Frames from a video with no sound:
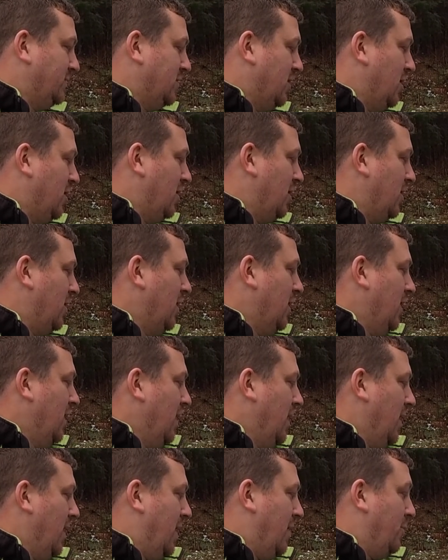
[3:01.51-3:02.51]
car
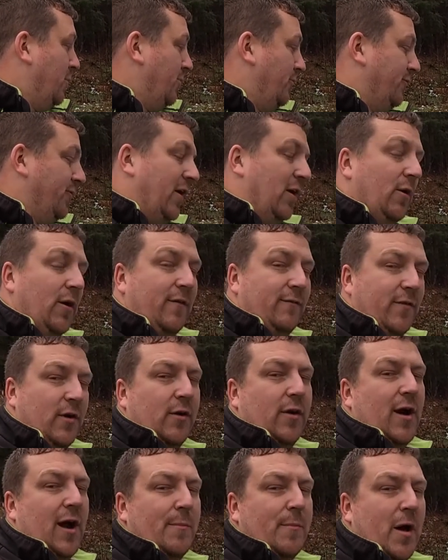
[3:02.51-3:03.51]
with a very, very
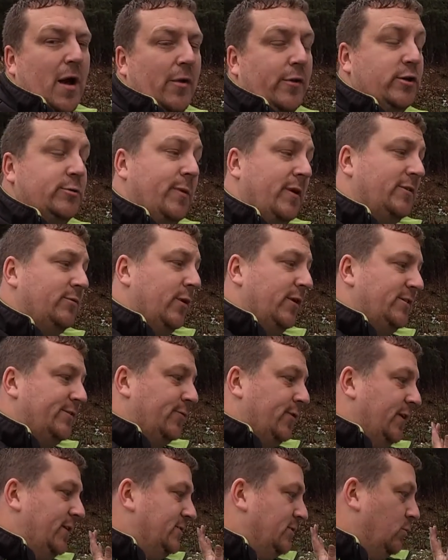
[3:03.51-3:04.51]
high mileage, but it's
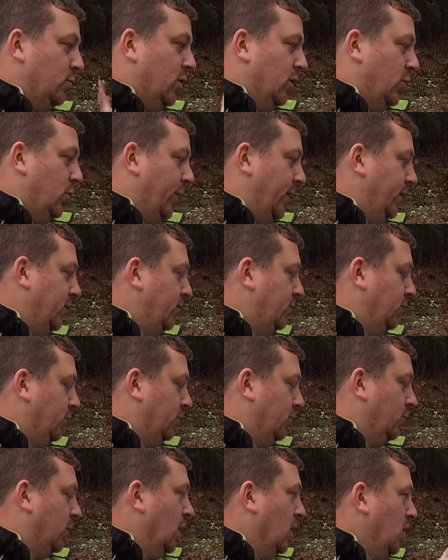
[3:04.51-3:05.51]
rust-free, so we're going
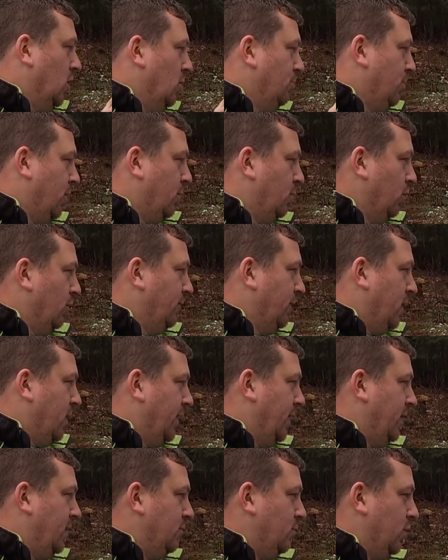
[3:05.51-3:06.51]
to put a roof on
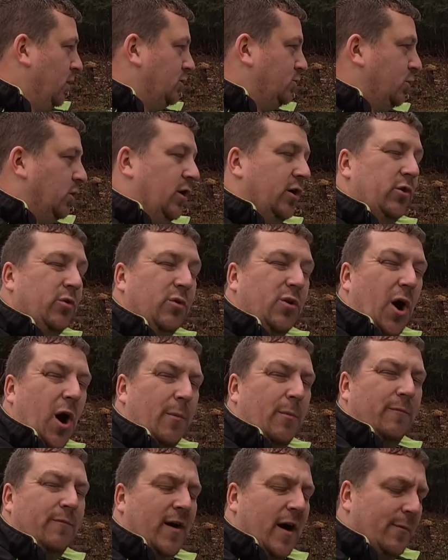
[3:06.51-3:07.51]
it, which we're going to do a
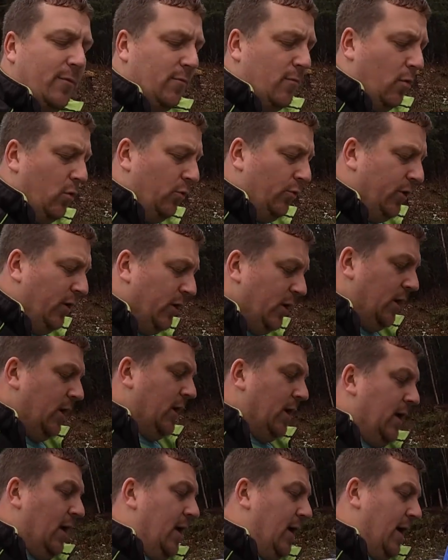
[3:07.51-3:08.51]
carbon fiber mold.
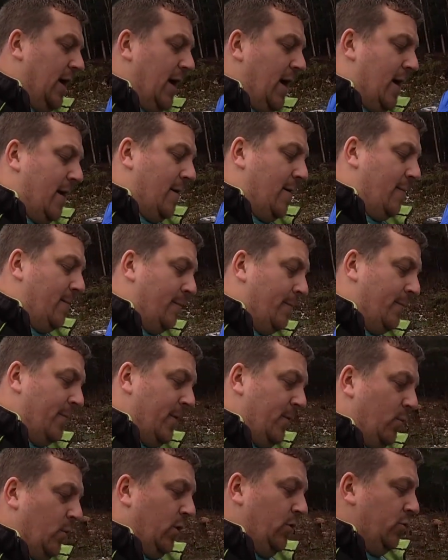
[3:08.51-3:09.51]
We're going
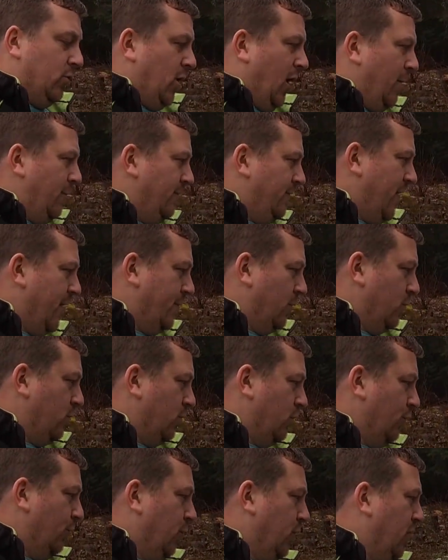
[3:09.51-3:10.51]
to do a carbon fiber
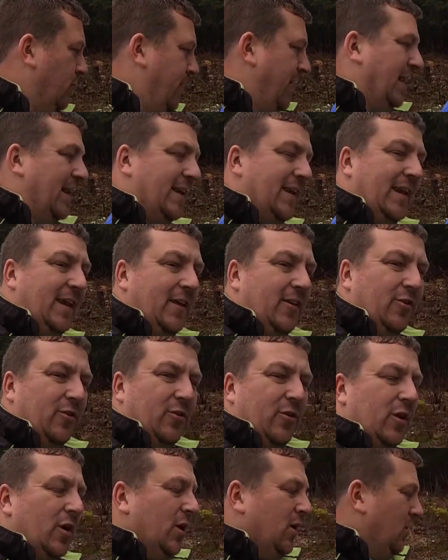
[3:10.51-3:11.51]
roof. We're going to paint it
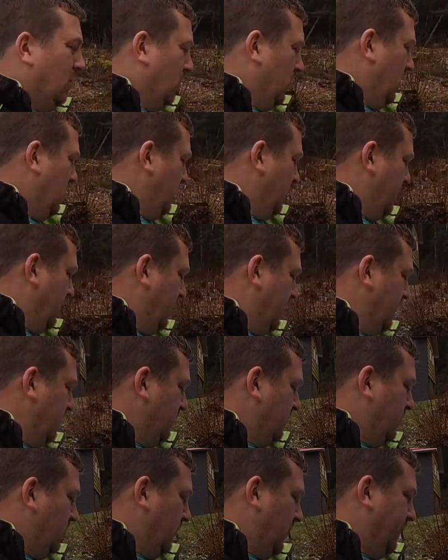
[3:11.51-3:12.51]
teal. We're going to
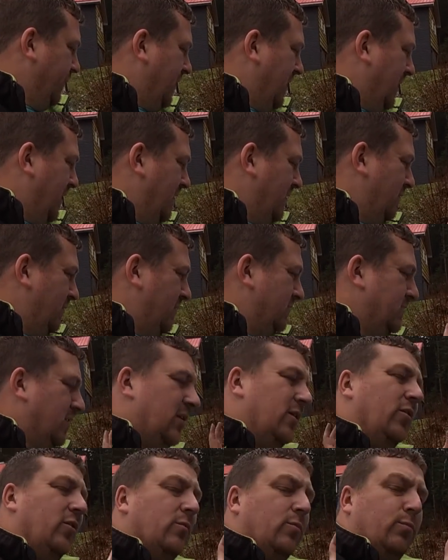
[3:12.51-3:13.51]
do a lip kit, and it's going
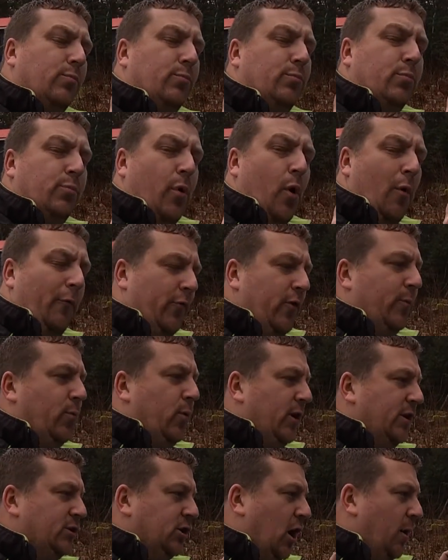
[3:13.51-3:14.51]
to look hopefully
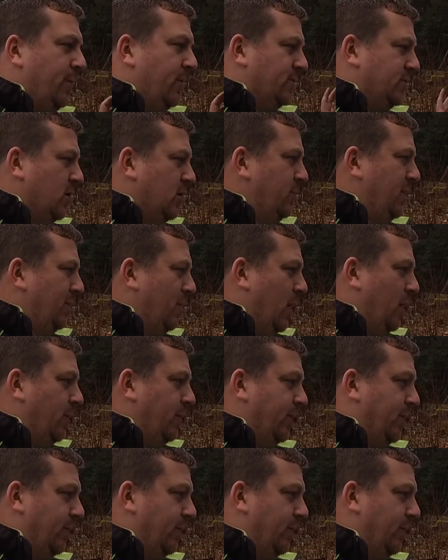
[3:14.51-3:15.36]
pretty sharp. It's going to be probably the